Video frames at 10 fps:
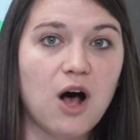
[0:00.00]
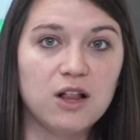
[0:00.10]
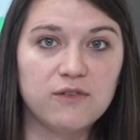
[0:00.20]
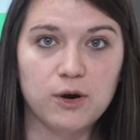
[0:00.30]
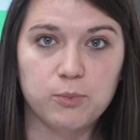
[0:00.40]

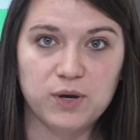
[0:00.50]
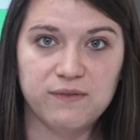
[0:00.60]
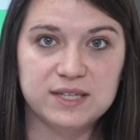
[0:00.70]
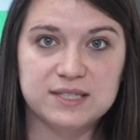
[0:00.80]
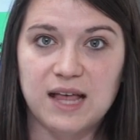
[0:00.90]
all of our
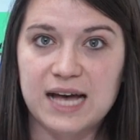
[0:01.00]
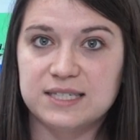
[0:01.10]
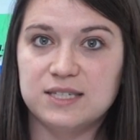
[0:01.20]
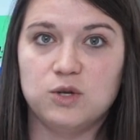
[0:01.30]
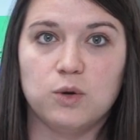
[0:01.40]
previous
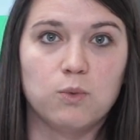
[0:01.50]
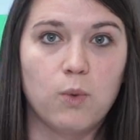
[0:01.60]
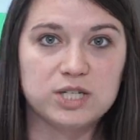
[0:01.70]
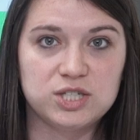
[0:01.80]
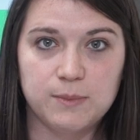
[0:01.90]
classes. You can
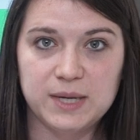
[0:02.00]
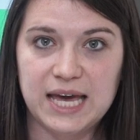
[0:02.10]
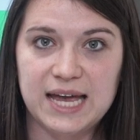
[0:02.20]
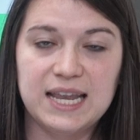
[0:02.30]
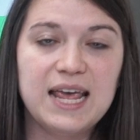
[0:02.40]
watch them
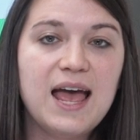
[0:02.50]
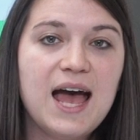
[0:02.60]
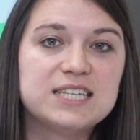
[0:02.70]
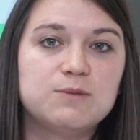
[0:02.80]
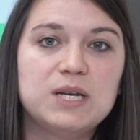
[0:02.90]
again
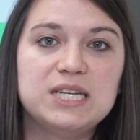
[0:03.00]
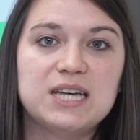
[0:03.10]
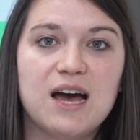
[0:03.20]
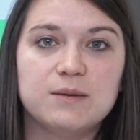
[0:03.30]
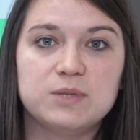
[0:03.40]
as many
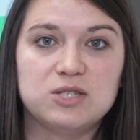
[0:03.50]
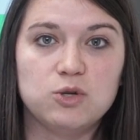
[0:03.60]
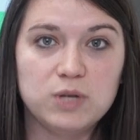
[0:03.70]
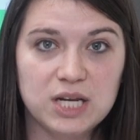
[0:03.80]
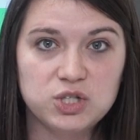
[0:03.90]
times as
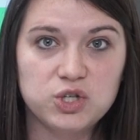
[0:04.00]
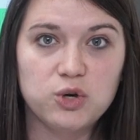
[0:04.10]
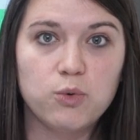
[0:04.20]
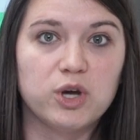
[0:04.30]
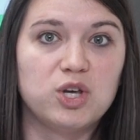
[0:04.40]
you need
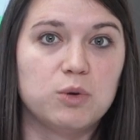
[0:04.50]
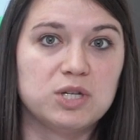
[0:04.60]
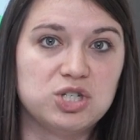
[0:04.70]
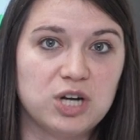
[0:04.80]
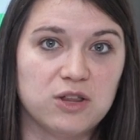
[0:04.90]
to, or you
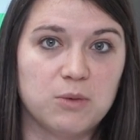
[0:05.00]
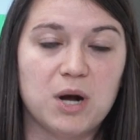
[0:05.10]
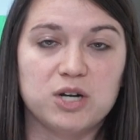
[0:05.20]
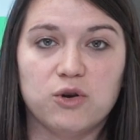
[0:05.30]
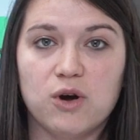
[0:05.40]
can share them
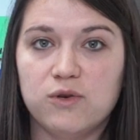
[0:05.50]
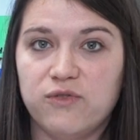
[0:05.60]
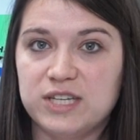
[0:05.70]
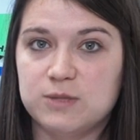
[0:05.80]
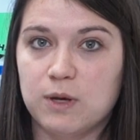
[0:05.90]
on your own
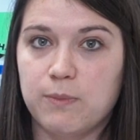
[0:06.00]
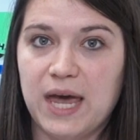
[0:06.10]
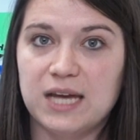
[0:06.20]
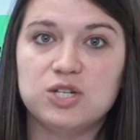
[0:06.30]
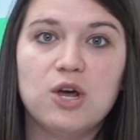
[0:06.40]
Facebook
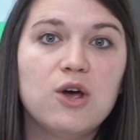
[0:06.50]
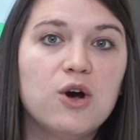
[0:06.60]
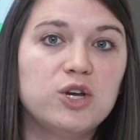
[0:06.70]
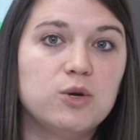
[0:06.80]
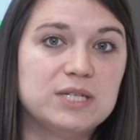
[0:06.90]
page,
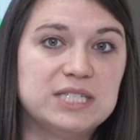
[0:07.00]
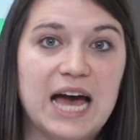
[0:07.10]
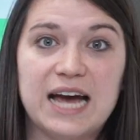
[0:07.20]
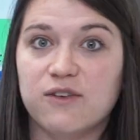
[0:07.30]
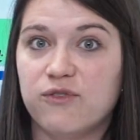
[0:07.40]
or you can
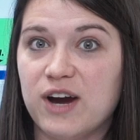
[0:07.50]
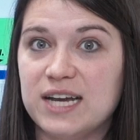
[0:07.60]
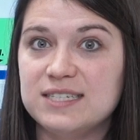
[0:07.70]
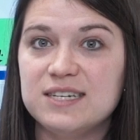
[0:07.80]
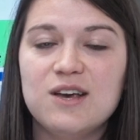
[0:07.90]
tag a
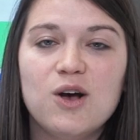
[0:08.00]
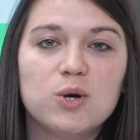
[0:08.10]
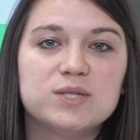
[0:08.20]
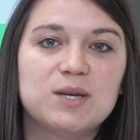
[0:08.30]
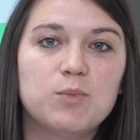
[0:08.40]
friend
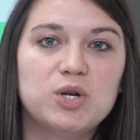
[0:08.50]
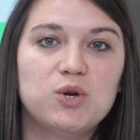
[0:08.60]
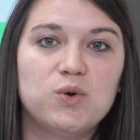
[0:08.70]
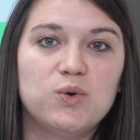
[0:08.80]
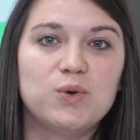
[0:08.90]
or someone
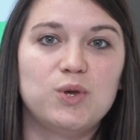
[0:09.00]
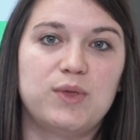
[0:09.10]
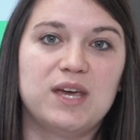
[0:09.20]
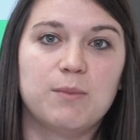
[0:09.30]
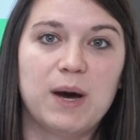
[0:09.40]
who you
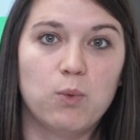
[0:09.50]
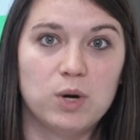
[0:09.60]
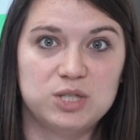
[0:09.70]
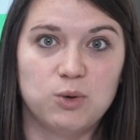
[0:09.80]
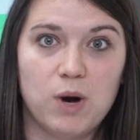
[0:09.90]
think might
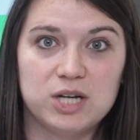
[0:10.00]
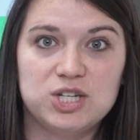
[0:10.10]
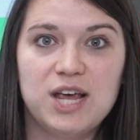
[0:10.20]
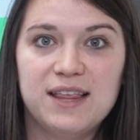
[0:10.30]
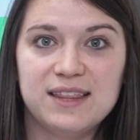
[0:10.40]
want to
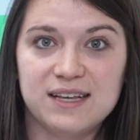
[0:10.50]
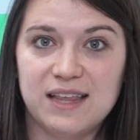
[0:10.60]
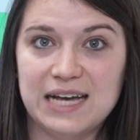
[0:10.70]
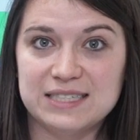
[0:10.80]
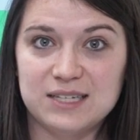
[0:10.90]
watch the
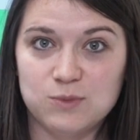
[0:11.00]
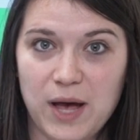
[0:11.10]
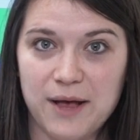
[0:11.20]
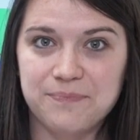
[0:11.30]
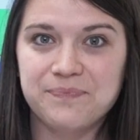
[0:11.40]
class as well.